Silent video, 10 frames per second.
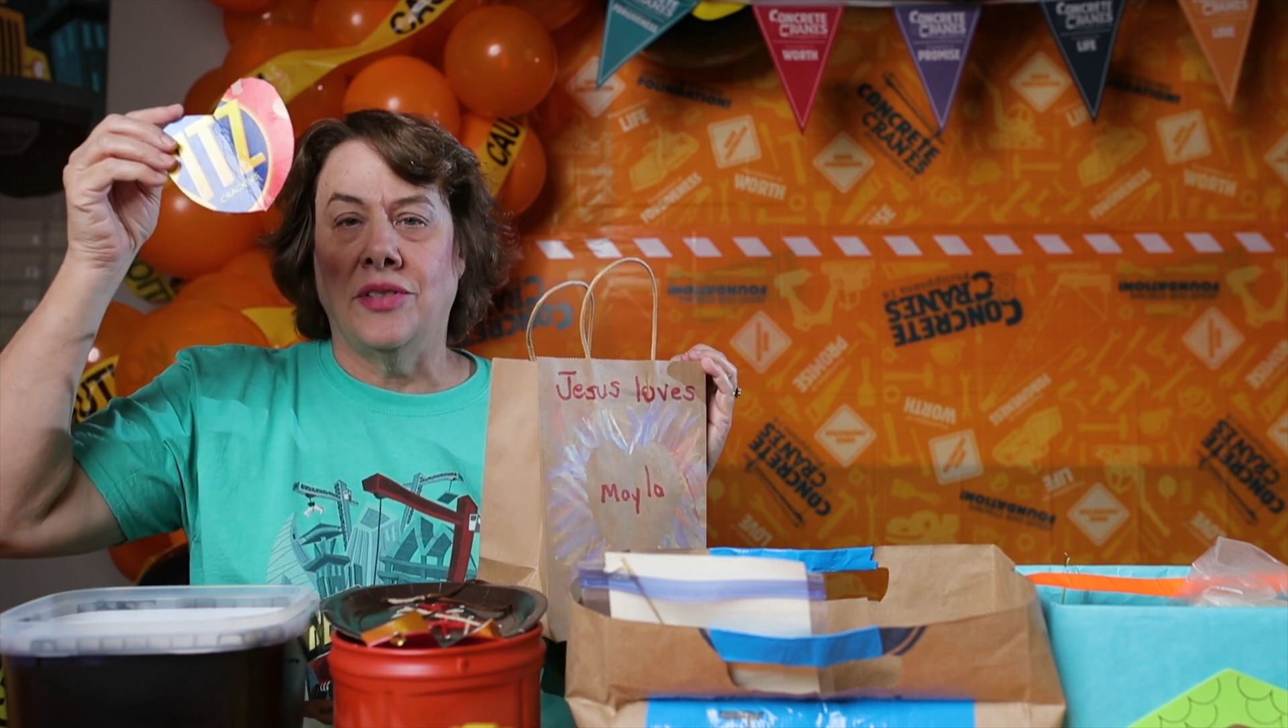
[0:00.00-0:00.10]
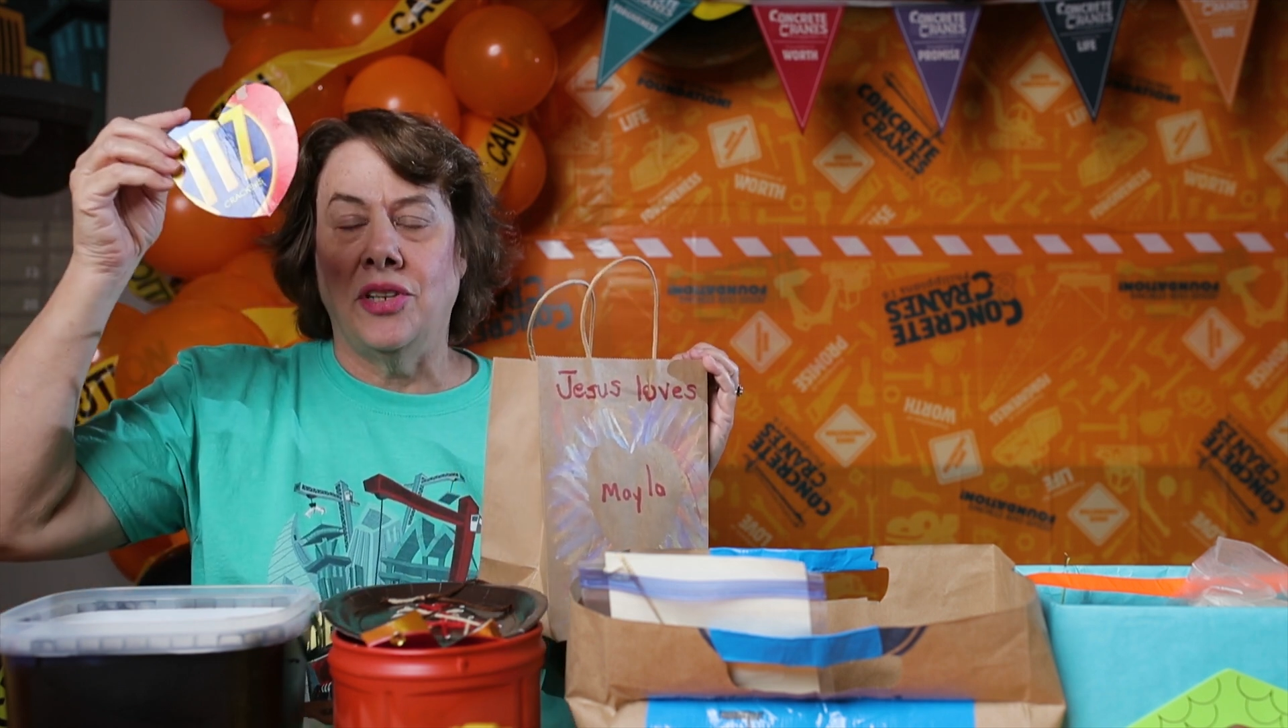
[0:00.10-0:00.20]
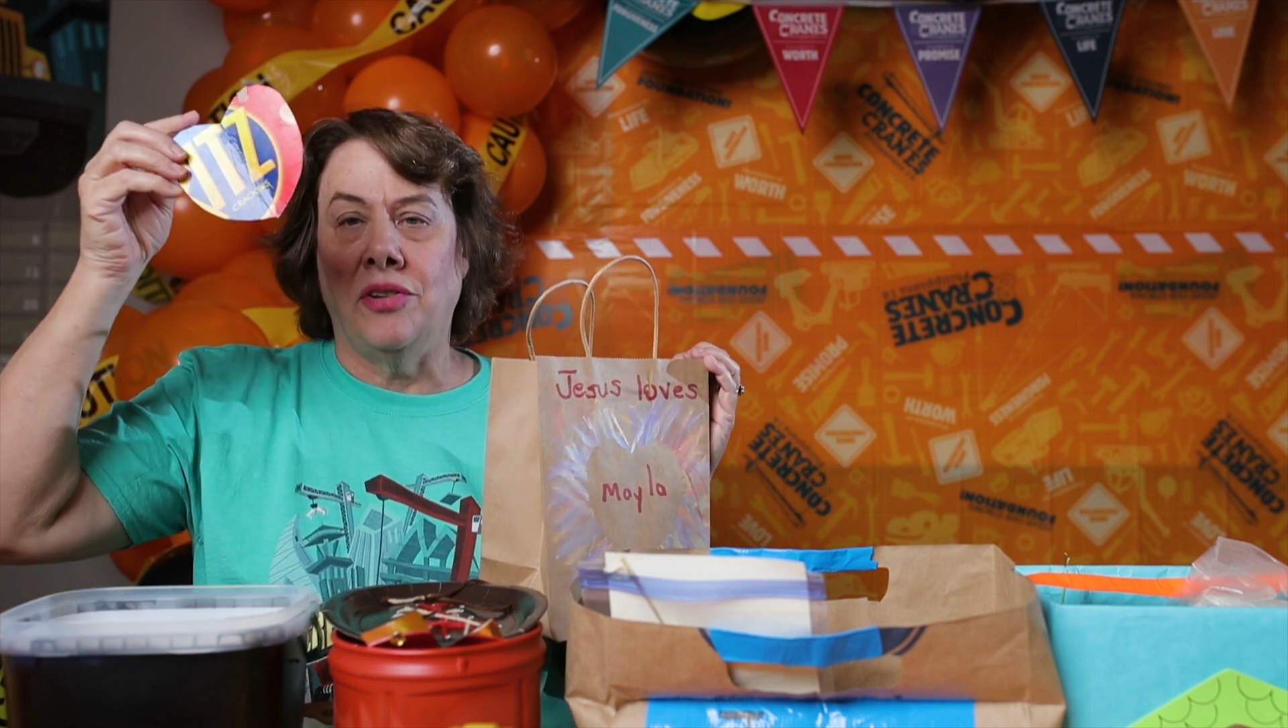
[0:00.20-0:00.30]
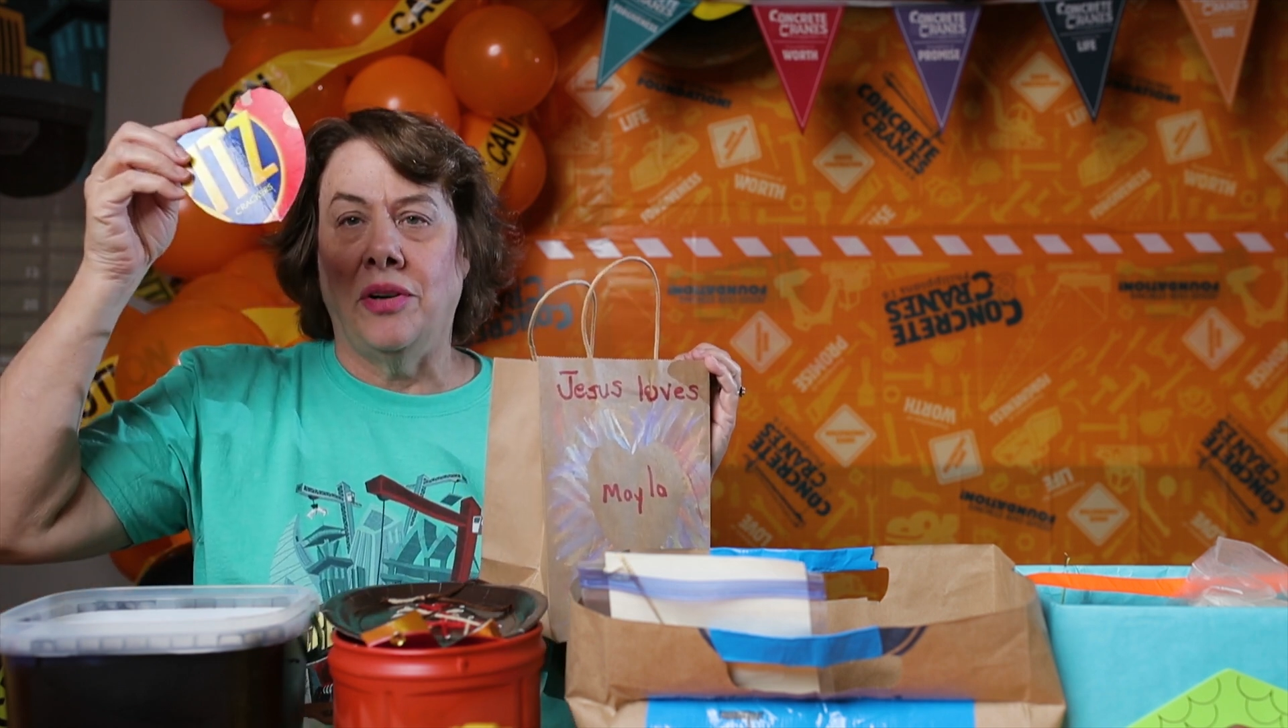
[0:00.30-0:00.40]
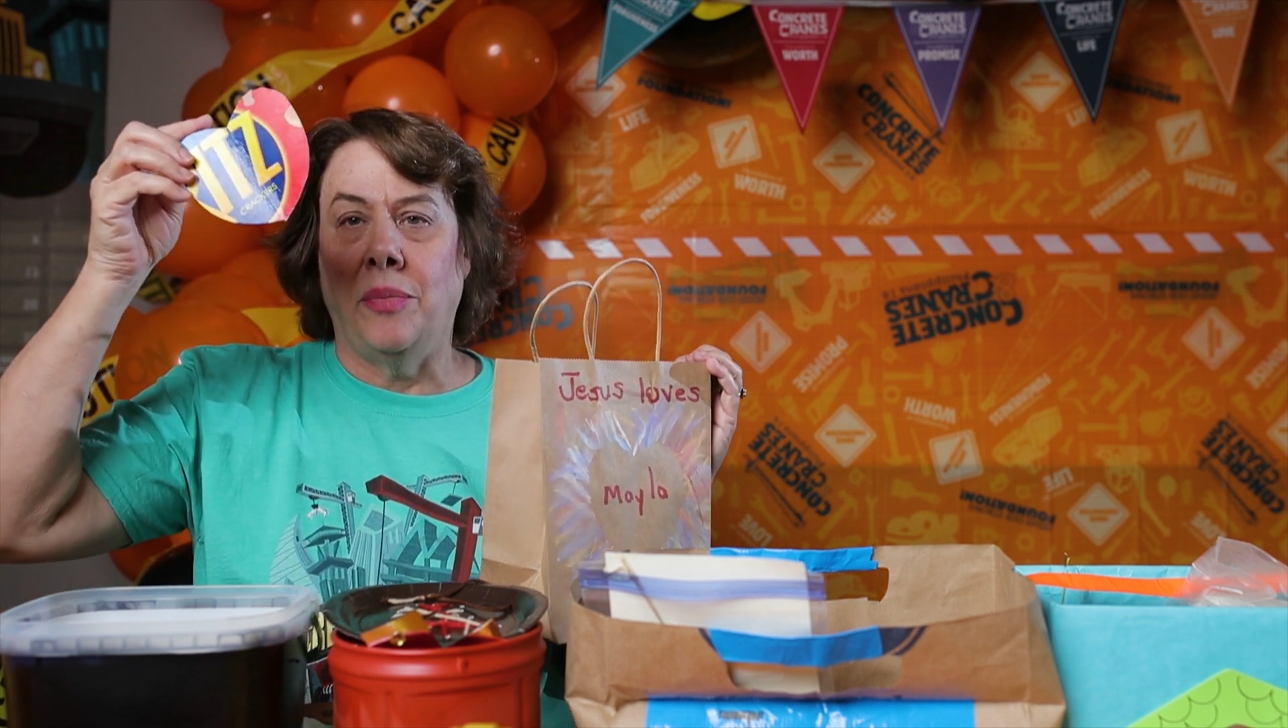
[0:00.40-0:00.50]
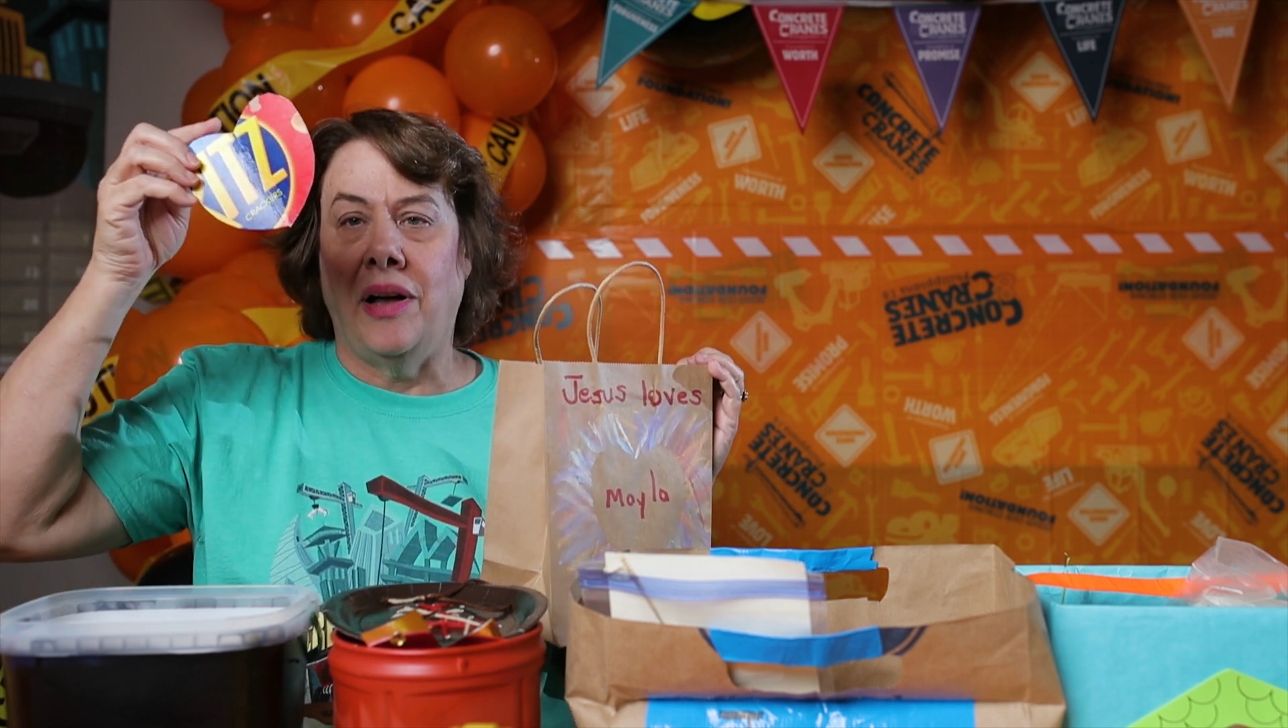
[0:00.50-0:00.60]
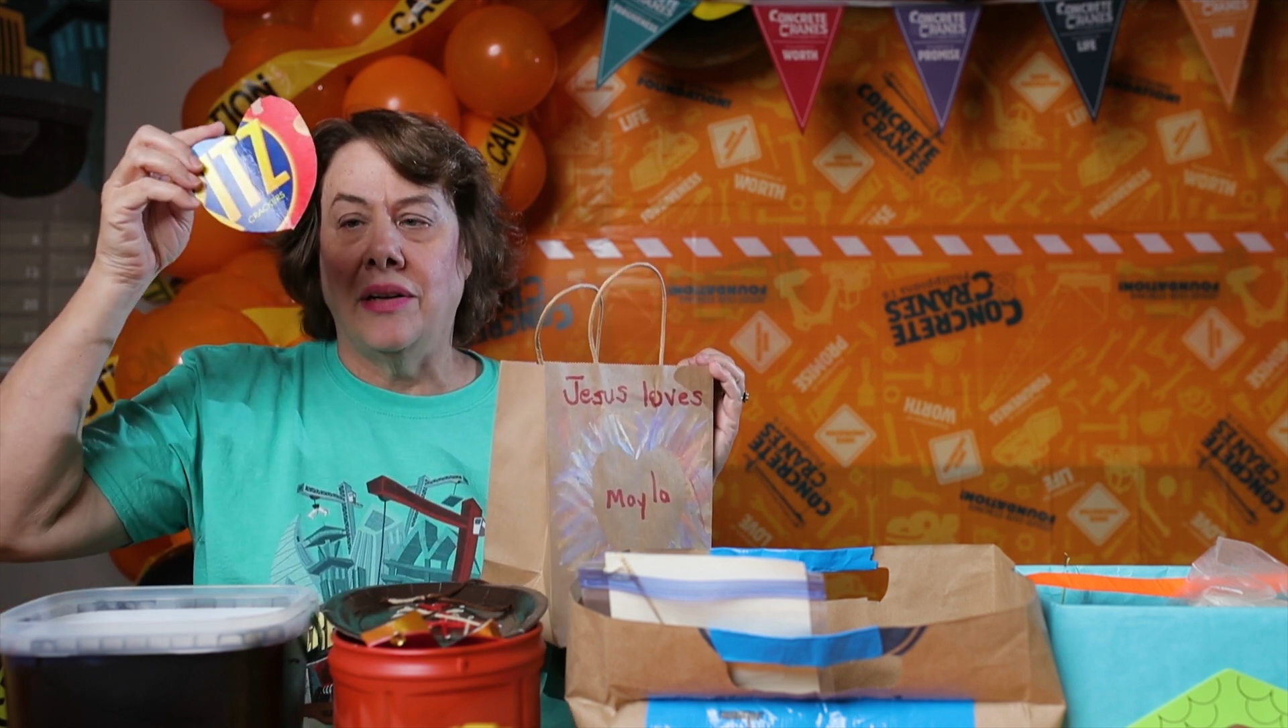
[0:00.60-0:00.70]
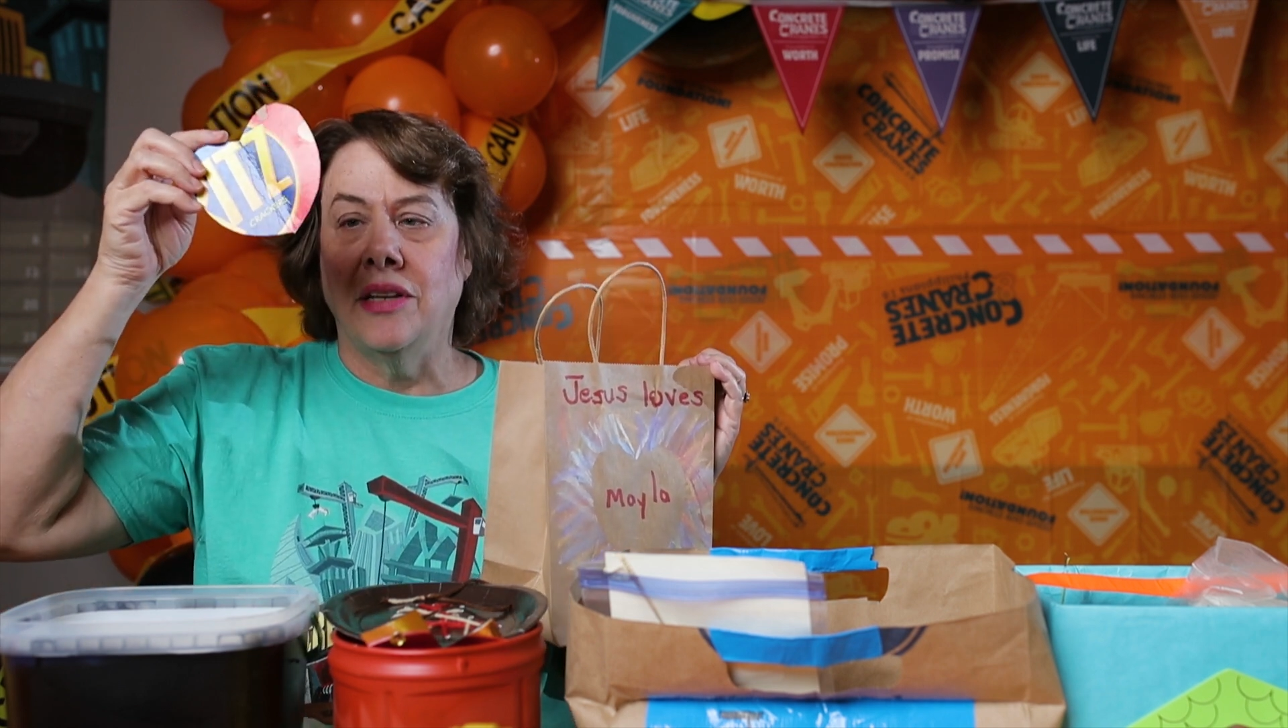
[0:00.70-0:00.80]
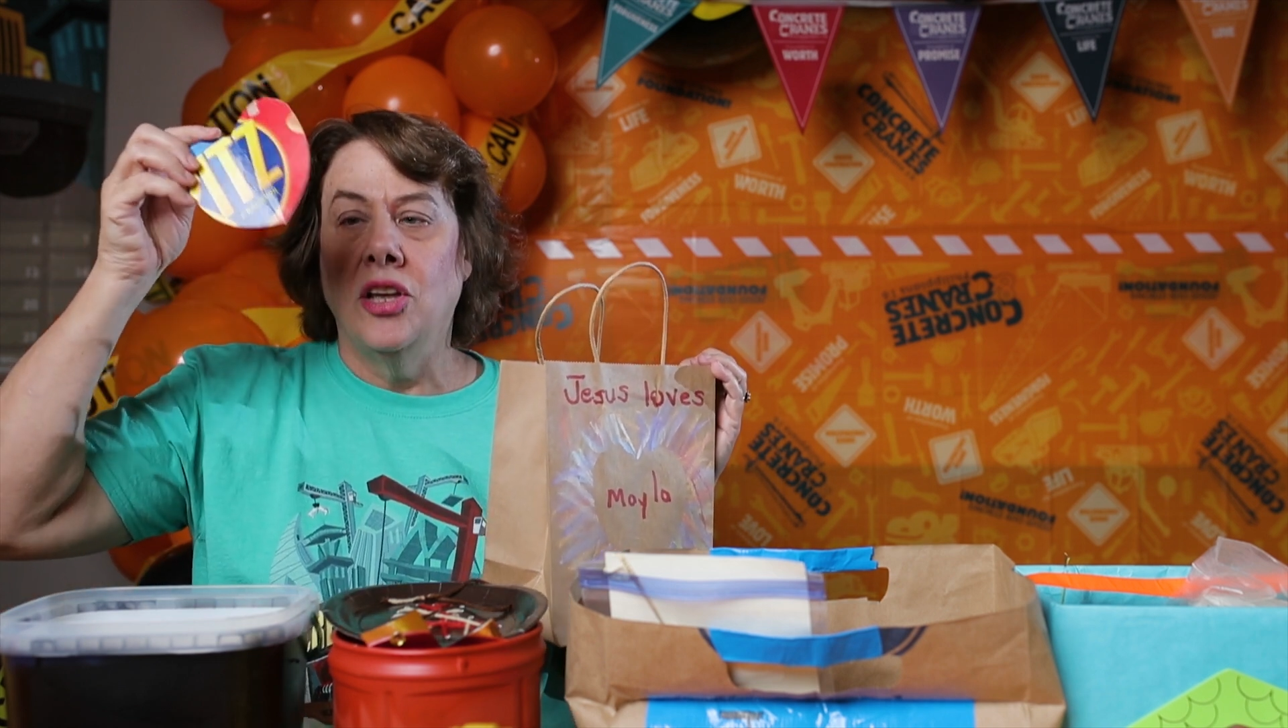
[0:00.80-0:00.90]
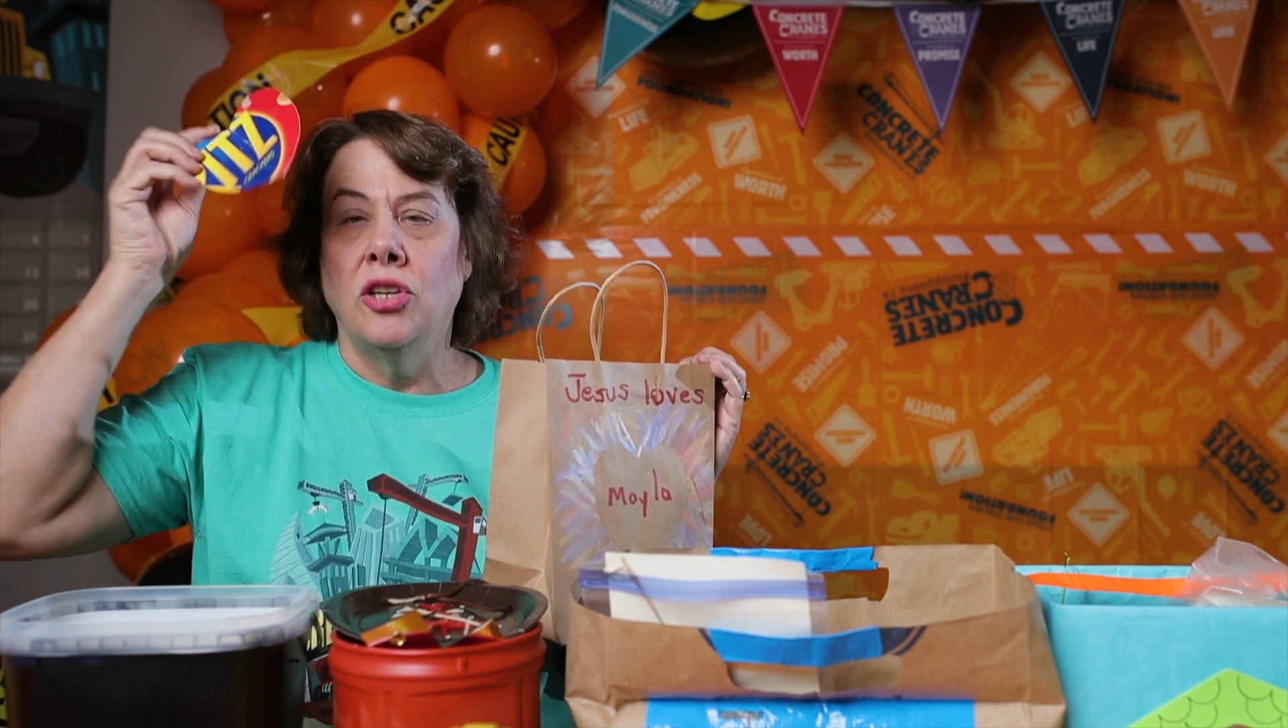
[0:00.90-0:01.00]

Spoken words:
cereal box,